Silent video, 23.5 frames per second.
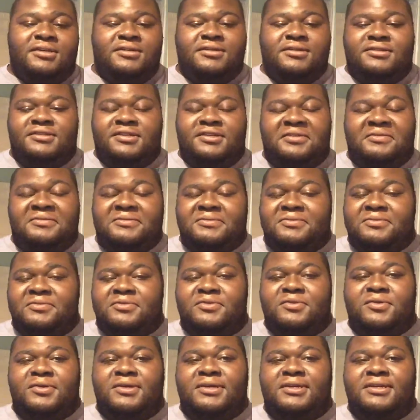the difference
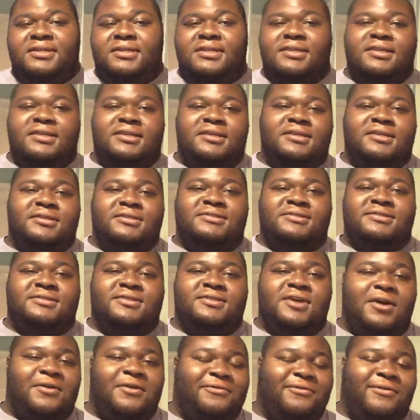between
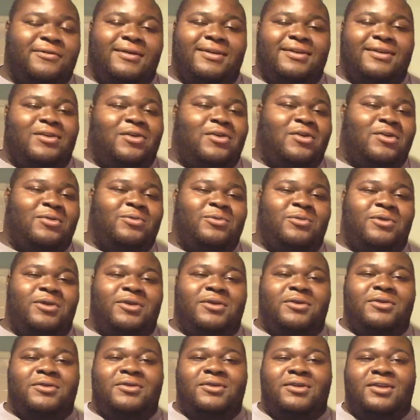software and
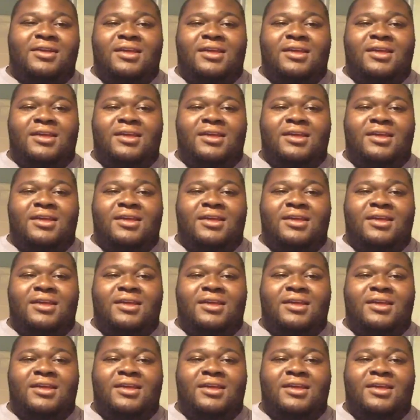hardware.